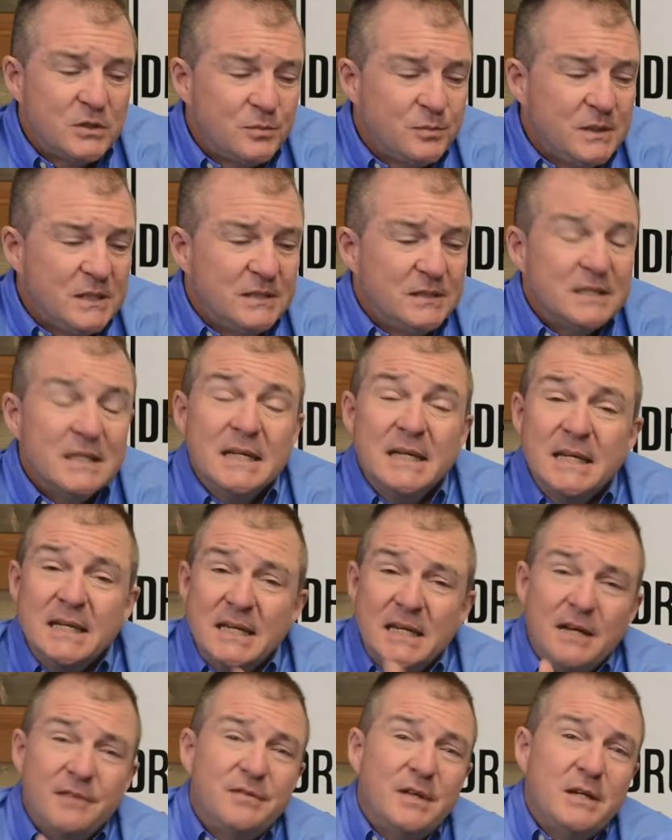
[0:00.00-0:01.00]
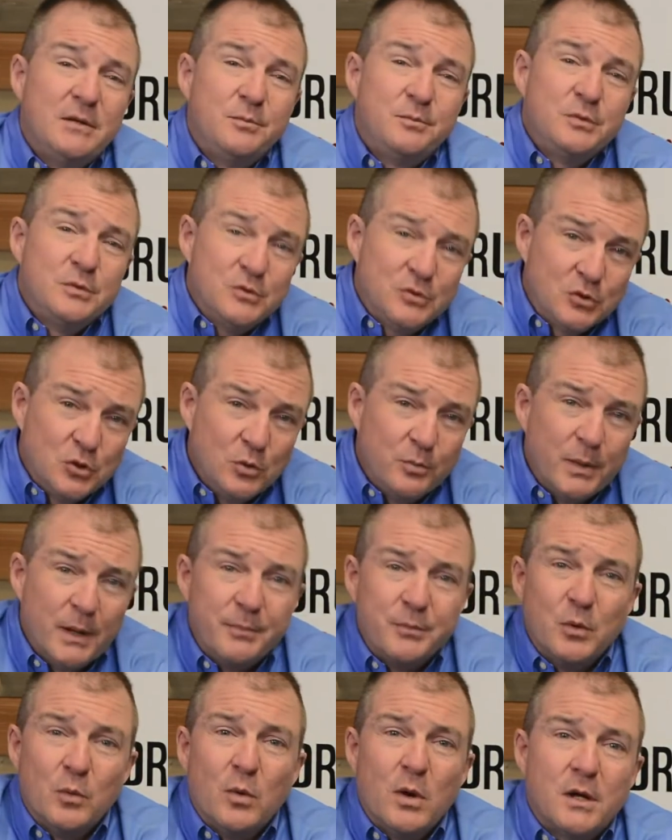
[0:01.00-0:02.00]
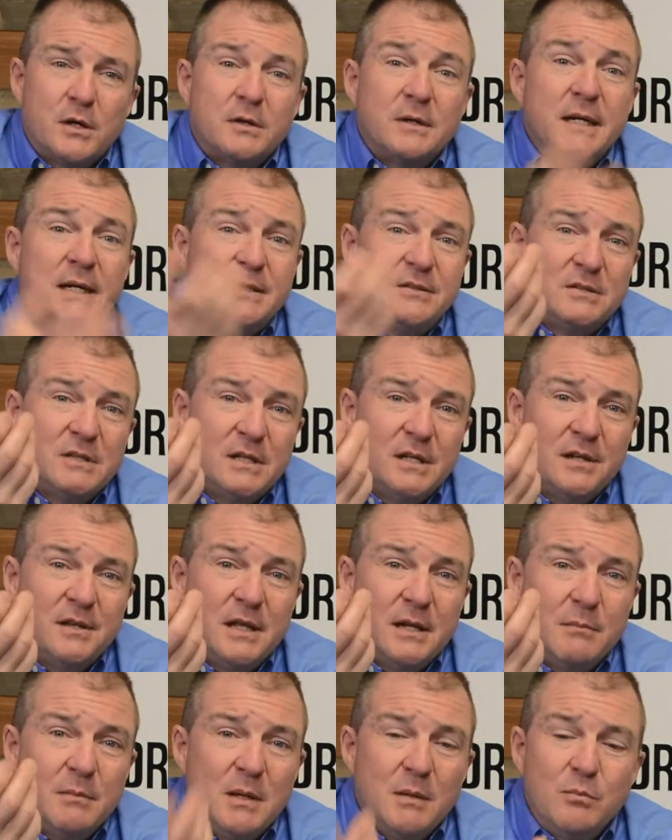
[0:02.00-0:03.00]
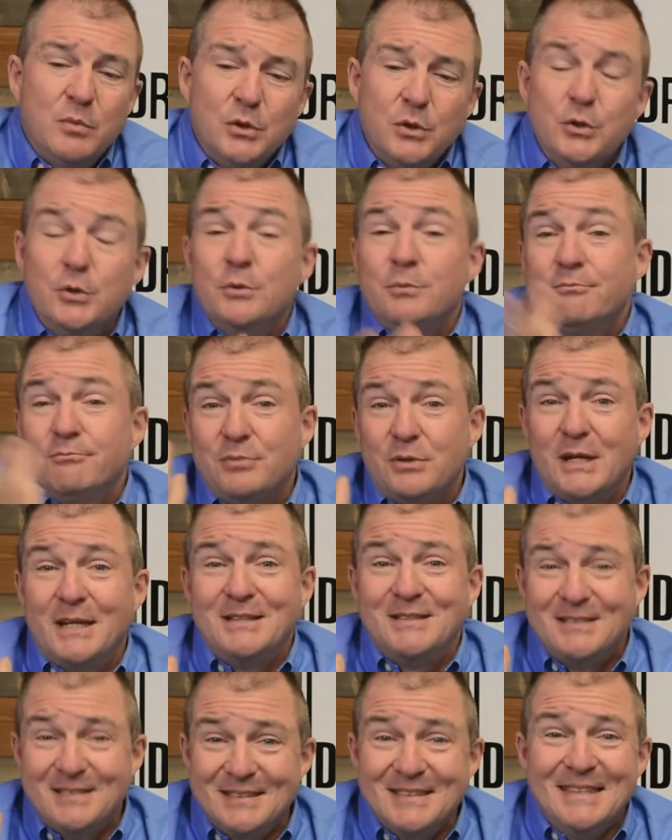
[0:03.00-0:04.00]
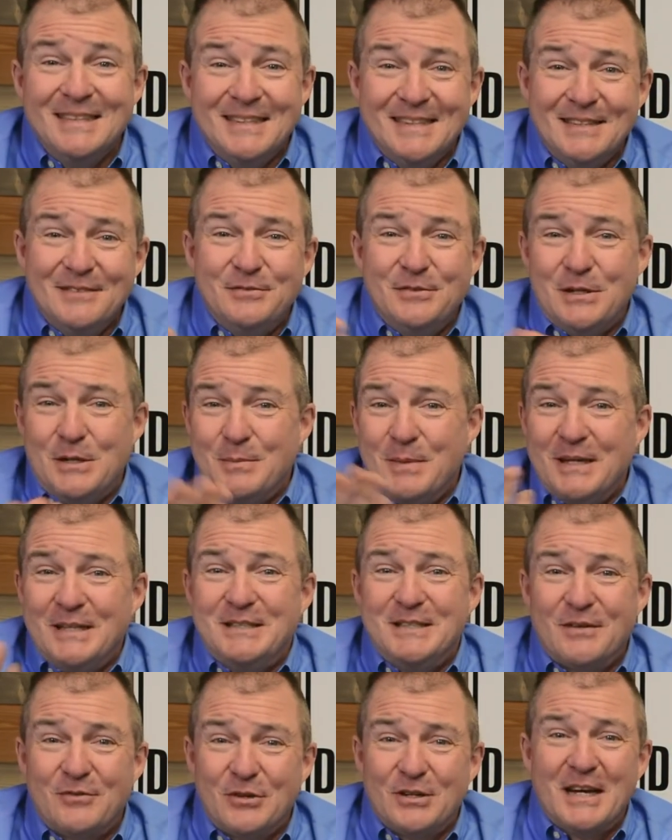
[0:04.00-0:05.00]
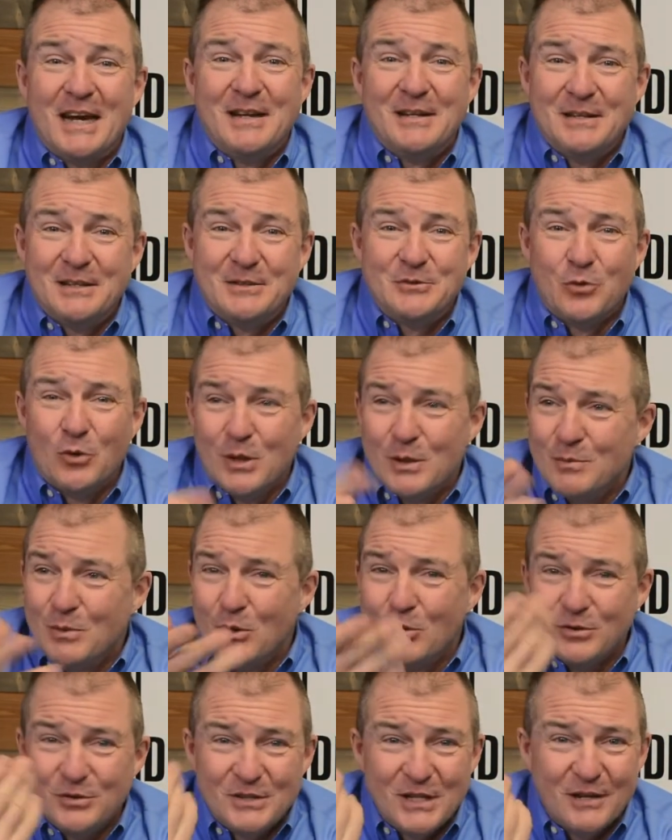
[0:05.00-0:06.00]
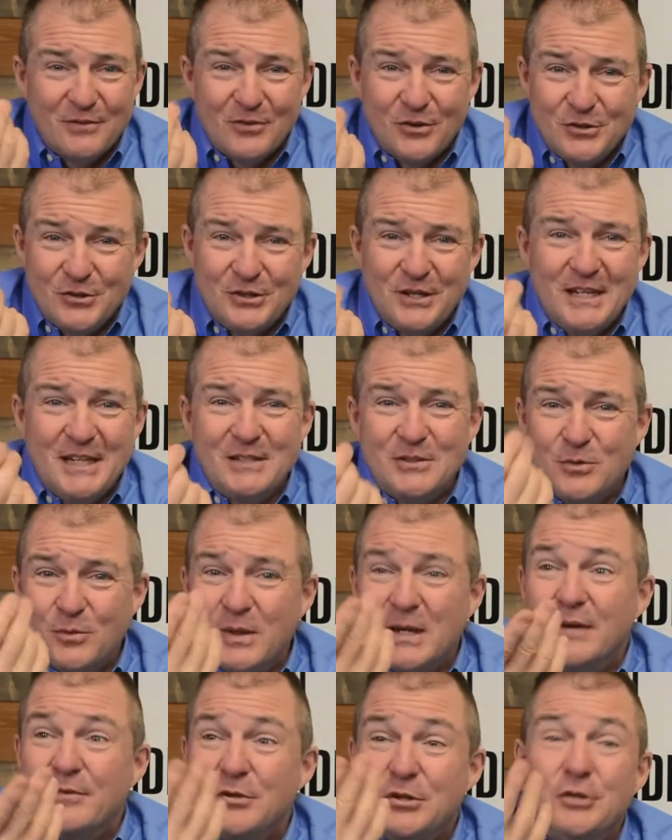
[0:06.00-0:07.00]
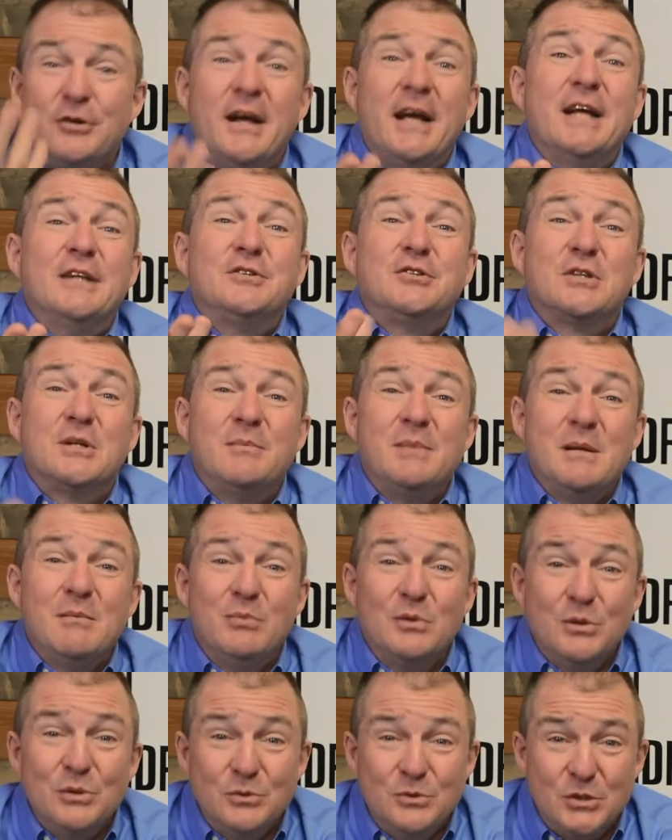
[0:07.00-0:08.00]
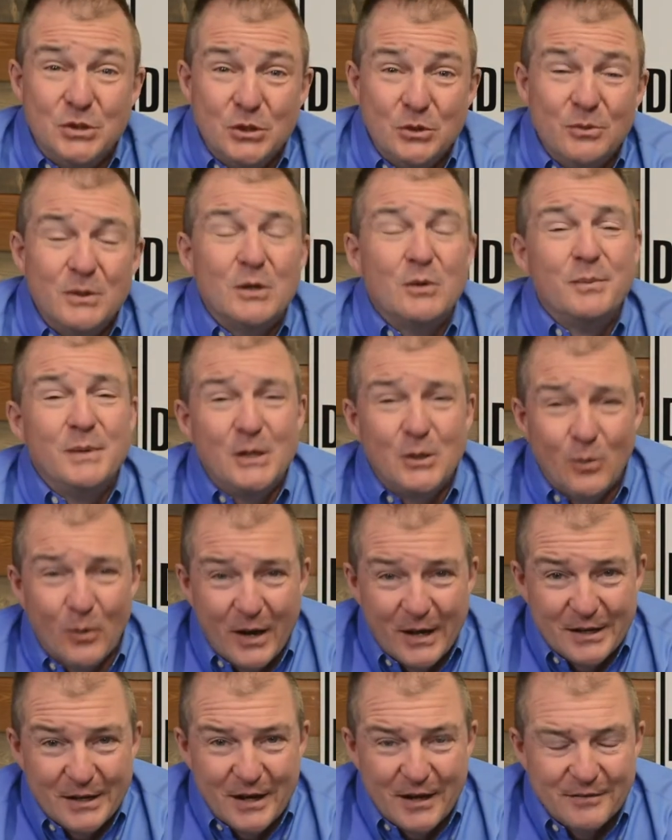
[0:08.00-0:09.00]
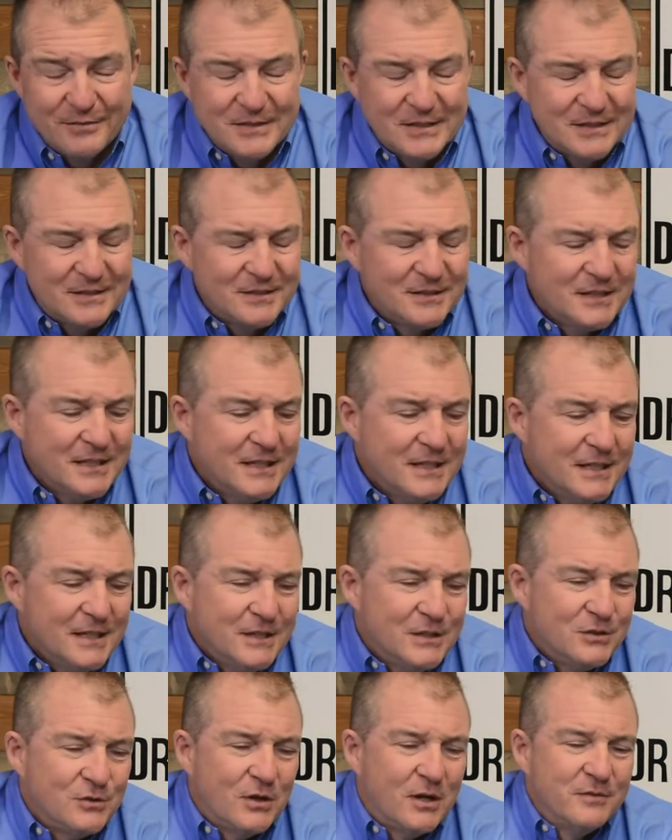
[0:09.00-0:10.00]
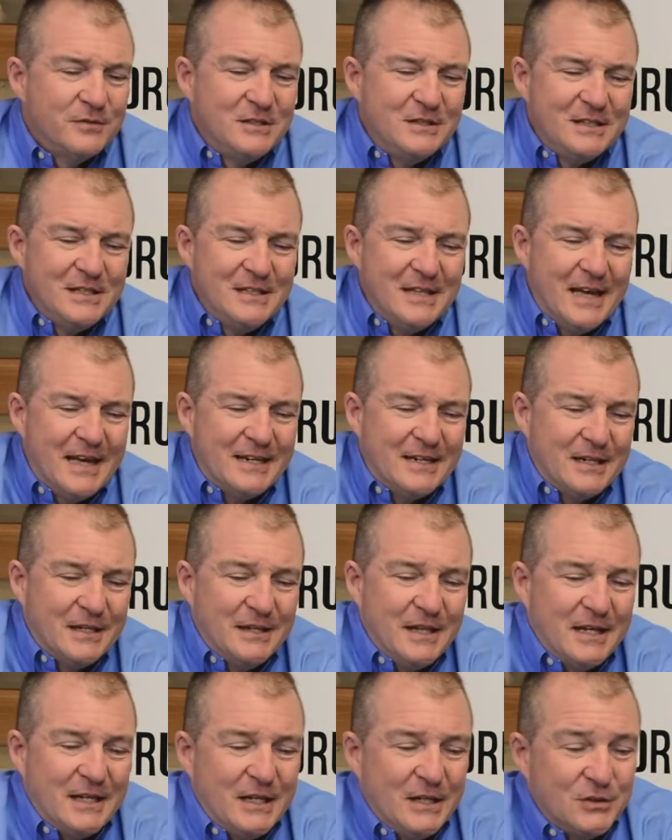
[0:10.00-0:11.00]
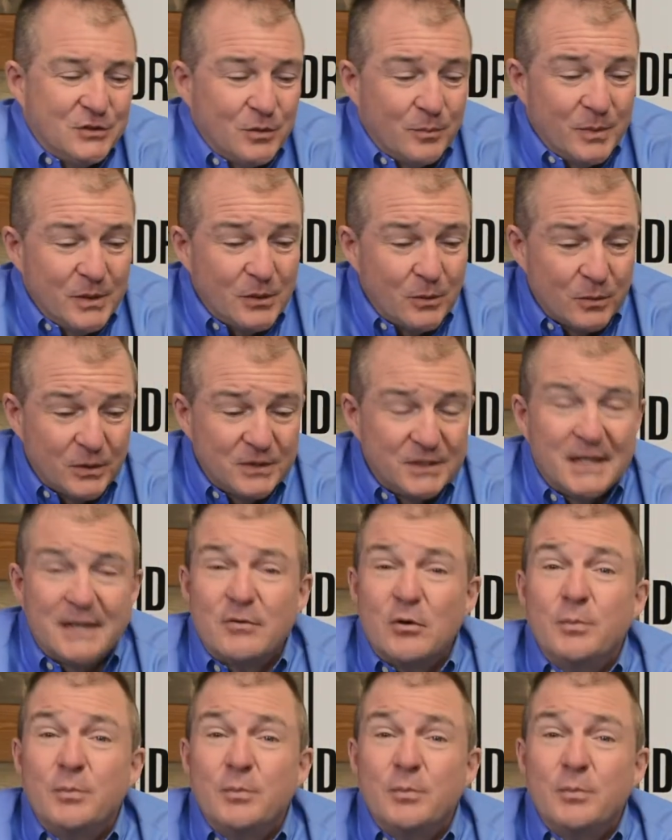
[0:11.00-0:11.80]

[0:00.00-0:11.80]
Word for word: means if they scoop up the water, it's gonna then be blue. Plus, if anybody's ever gotten the toilet bowl stuff on your hands or whatever, your hands are gonna be blue too. It'll be quite obvious. So obviously that, uh, that answer, but there were several